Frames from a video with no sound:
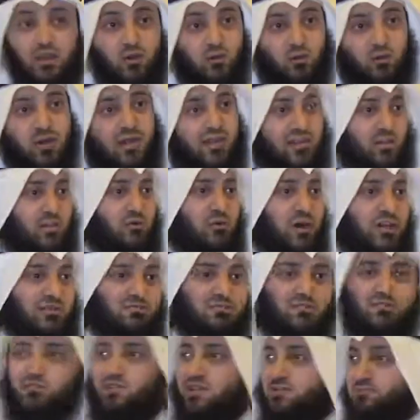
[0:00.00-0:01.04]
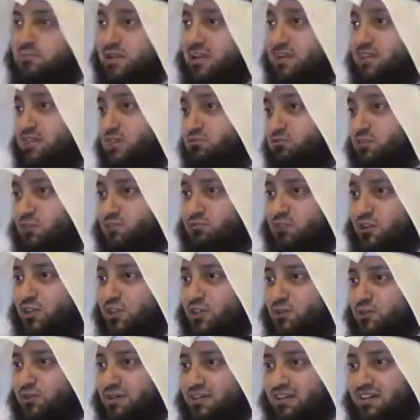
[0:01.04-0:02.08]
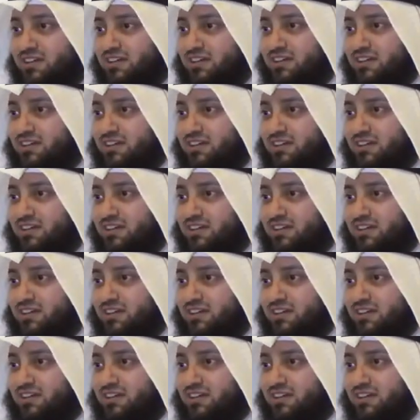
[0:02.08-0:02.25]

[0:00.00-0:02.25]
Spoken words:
Where you want me to bring the food for you?